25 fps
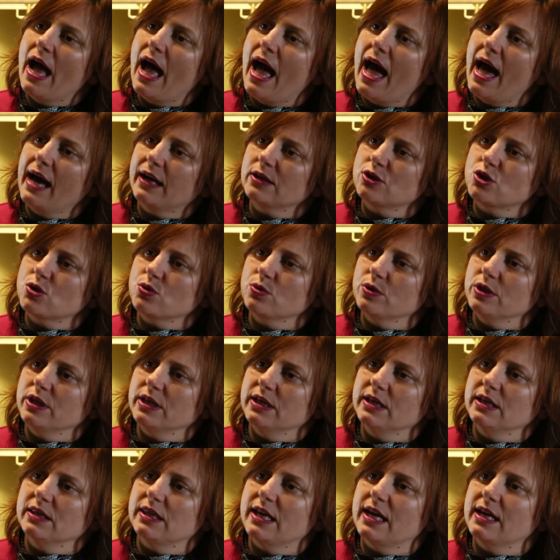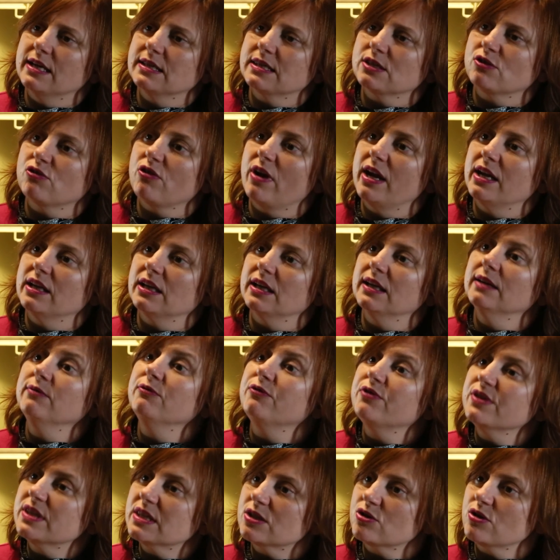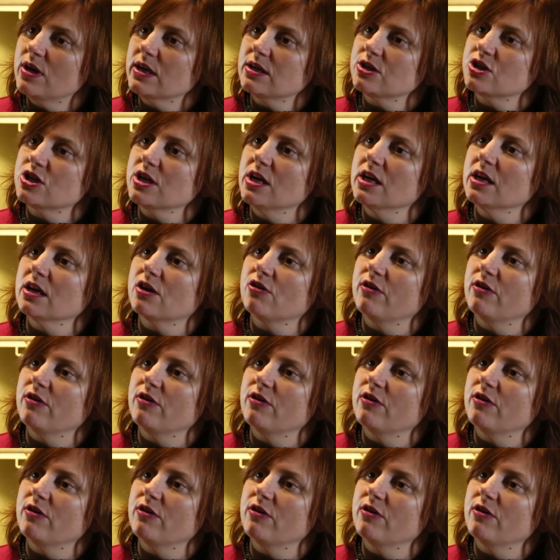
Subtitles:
actually there's great infrastructure,